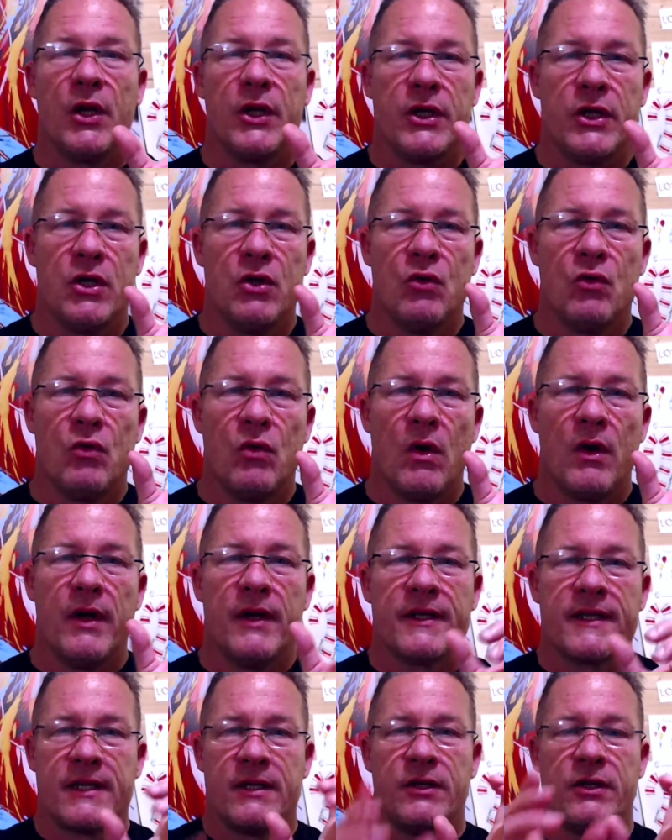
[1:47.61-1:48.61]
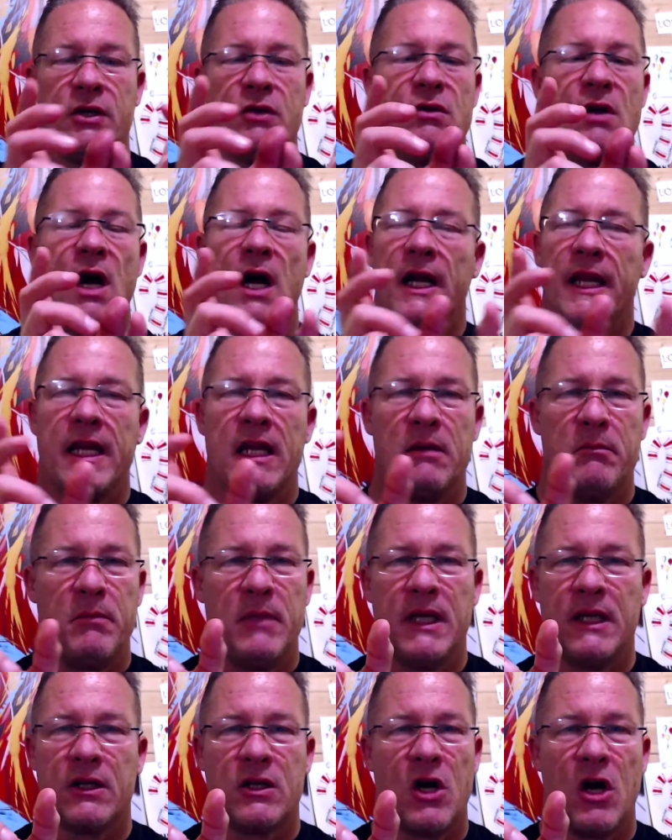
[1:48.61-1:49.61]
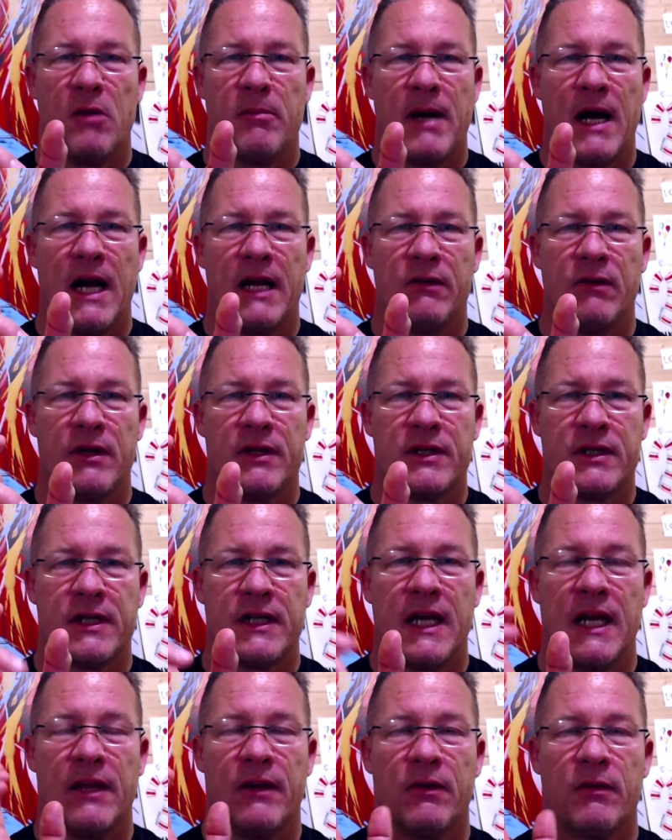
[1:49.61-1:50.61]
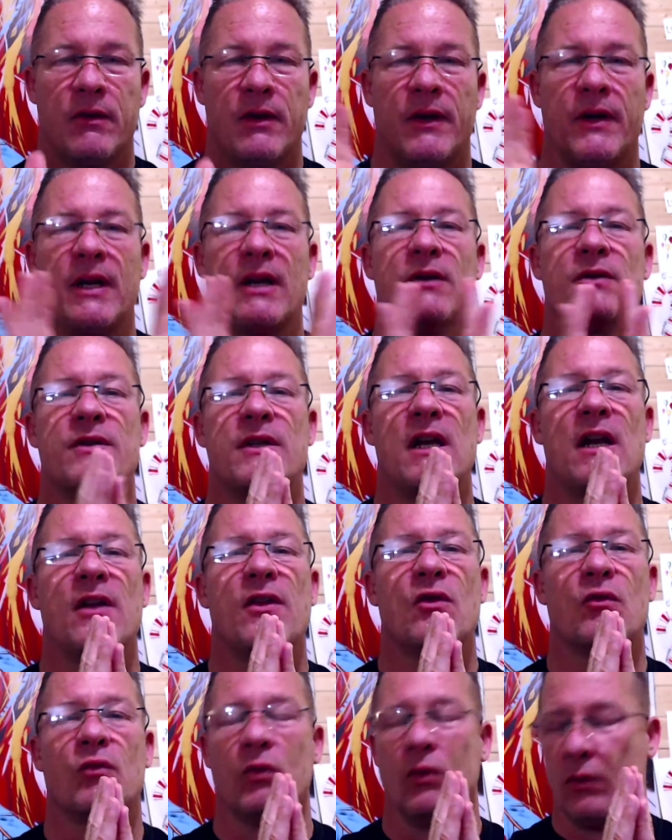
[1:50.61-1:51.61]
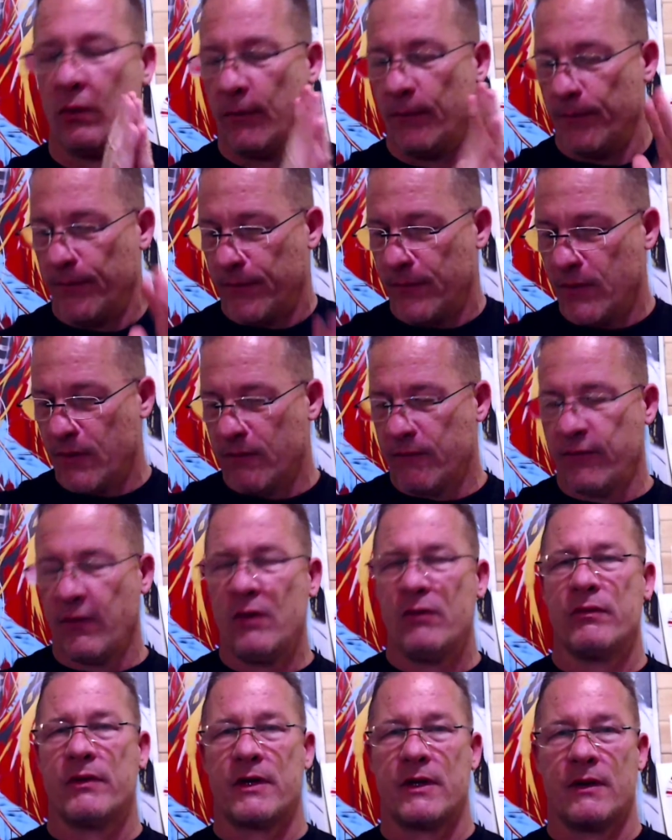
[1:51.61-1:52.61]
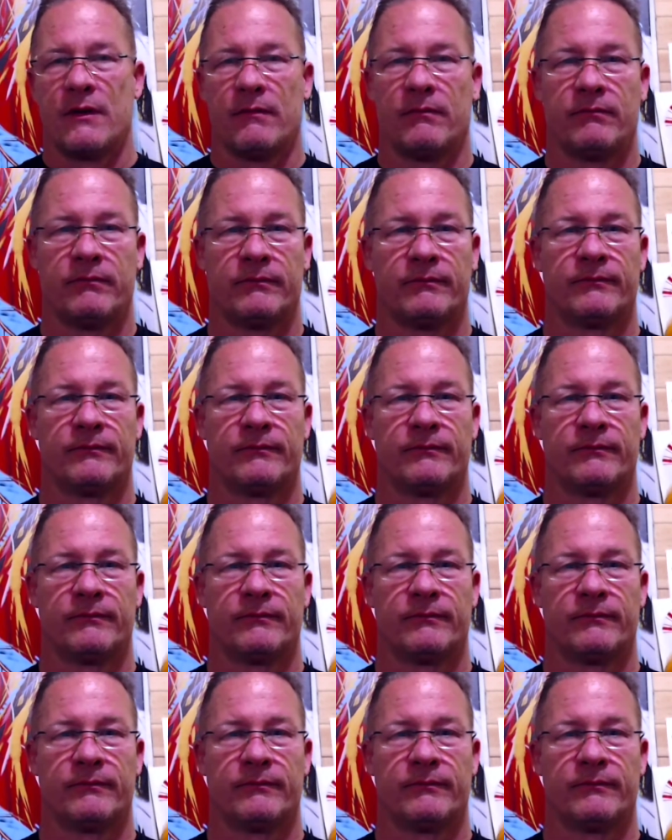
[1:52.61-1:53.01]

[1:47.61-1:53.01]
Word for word: You do not eat meat and carbohydrates together. Now here's the other rule. Fruit.